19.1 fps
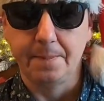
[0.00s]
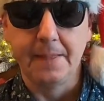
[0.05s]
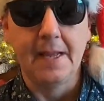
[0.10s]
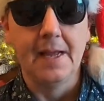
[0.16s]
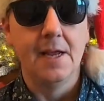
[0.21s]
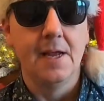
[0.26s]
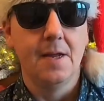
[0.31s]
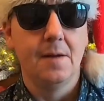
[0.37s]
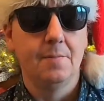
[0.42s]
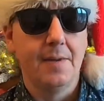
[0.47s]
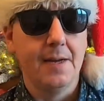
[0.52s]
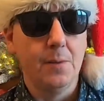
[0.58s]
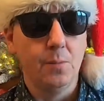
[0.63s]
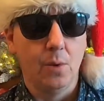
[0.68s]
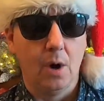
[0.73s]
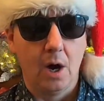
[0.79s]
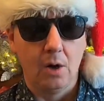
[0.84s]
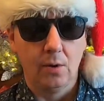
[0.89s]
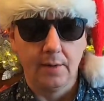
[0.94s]
Meanwhile,
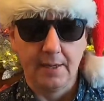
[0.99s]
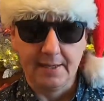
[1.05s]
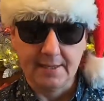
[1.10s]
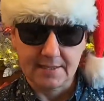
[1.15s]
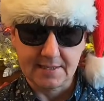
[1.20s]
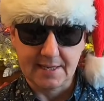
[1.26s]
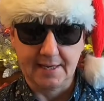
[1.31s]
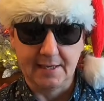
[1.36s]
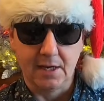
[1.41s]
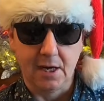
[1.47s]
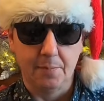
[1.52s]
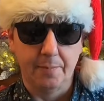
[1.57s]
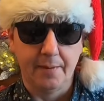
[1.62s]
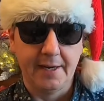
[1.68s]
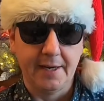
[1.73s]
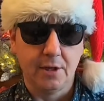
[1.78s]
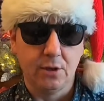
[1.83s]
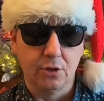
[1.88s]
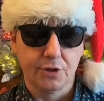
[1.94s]
in the same company, you've got
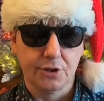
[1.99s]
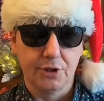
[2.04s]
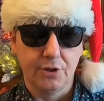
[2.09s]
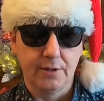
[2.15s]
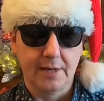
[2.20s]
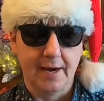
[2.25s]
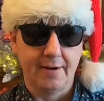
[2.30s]
two characters,